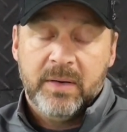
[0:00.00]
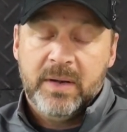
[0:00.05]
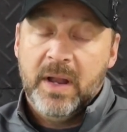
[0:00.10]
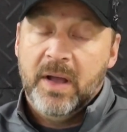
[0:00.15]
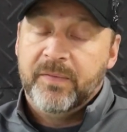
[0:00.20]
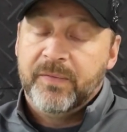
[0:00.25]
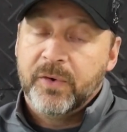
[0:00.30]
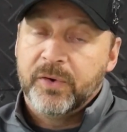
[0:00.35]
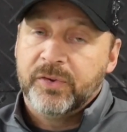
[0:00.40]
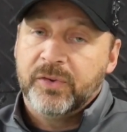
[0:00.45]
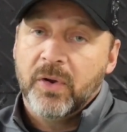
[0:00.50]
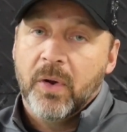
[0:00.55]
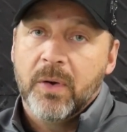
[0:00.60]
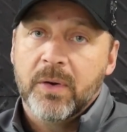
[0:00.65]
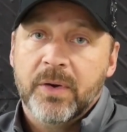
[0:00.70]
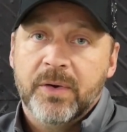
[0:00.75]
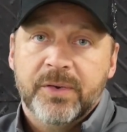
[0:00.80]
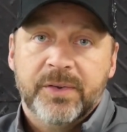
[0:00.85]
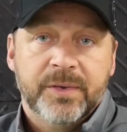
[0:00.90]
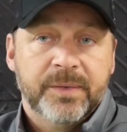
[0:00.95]
Now for
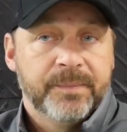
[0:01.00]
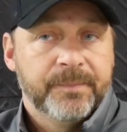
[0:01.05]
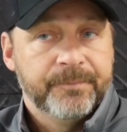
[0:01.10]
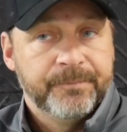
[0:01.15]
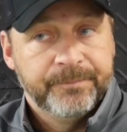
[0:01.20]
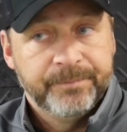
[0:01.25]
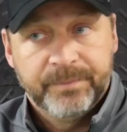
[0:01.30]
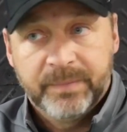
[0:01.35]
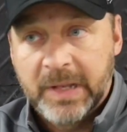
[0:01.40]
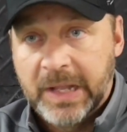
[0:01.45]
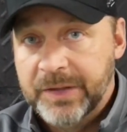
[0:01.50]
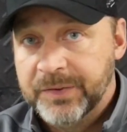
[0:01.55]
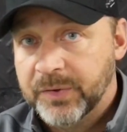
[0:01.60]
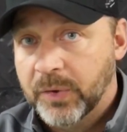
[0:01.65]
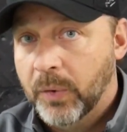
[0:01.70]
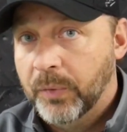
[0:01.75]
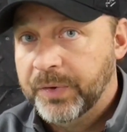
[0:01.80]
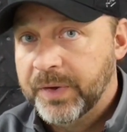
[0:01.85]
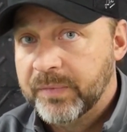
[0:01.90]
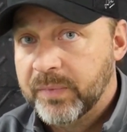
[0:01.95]
starters, that's a
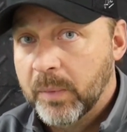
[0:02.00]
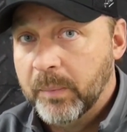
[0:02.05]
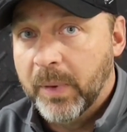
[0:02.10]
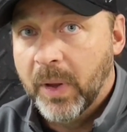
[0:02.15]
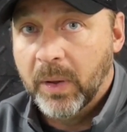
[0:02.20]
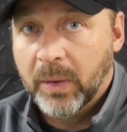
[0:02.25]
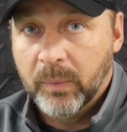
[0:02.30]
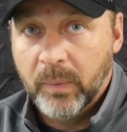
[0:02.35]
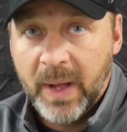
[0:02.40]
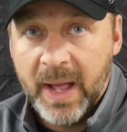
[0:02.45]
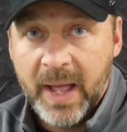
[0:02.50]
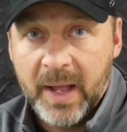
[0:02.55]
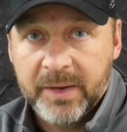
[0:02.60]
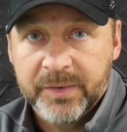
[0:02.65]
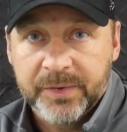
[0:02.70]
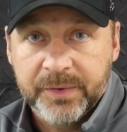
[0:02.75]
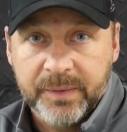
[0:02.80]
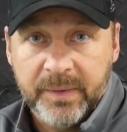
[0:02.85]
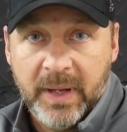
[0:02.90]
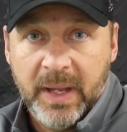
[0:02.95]
whole different ball of
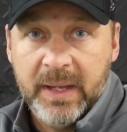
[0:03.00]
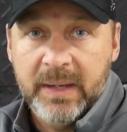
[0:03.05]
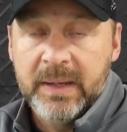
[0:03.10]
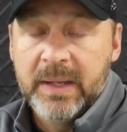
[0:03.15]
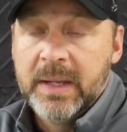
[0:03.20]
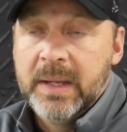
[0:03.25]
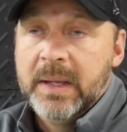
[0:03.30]
wax, okay?